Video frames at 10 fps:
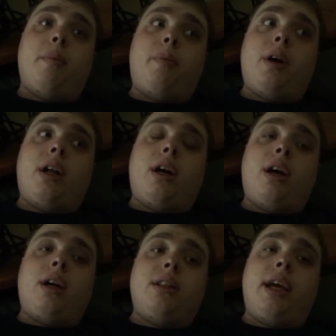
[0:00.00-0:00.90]
But
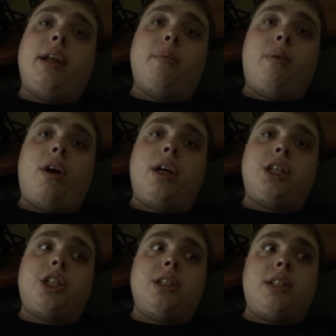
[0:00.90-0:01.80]
uh, the end of
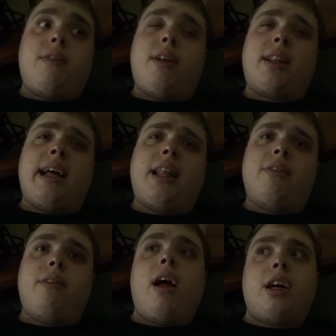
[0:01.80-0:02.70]
March and stuff like that,
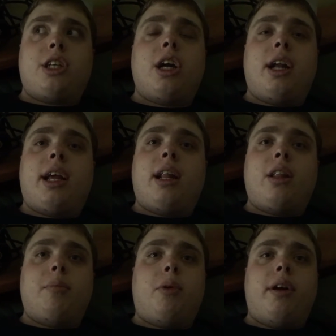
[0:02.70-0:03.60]
the vlogs are going to get a
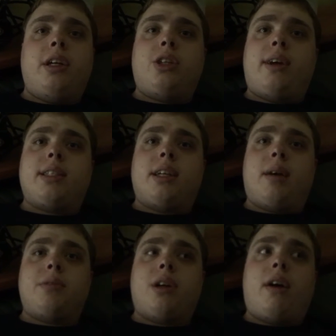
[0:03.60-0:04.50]
little more interesting.
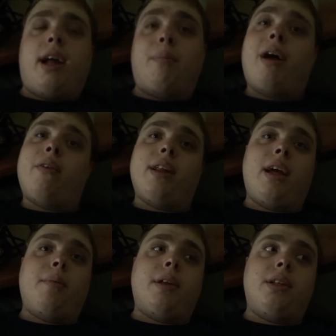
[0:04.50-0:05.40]
I'm sorry, I'm not really
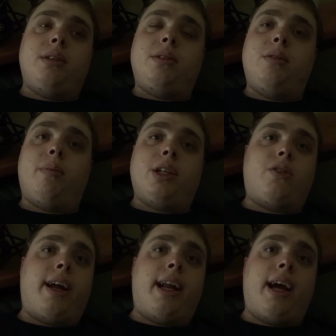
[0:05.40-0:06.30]
able to do too much
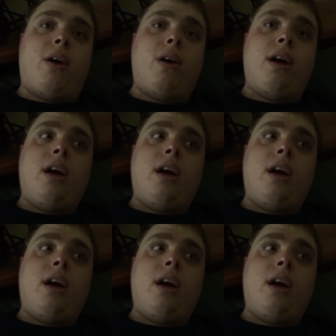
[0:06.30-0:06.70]
right now.